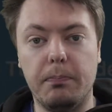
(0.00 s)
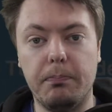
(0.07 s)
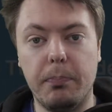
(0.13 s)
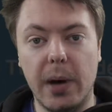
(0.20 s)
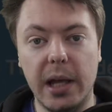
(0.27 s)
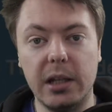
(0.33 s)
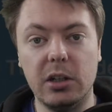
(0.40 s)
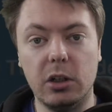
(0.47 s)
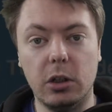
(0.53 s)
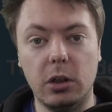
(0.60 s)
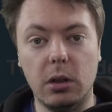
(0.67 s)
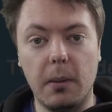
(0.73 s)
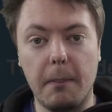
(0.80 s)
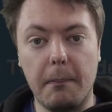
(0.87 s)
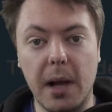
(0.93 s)

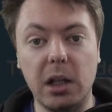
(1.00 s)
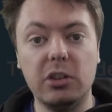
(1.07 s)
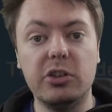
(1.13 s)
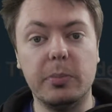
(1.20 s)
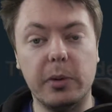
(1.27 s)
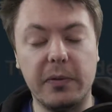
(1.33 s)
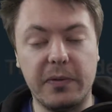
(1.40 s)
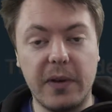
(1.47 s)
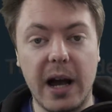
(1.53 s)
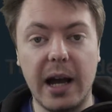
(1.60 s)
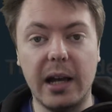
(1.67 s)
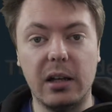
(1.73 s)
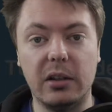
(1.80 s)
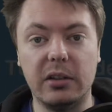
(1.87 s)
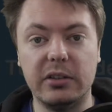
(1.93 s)
bundle multiple
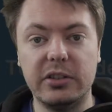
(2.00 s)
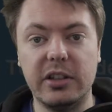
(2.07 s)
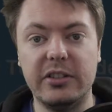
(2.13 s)
files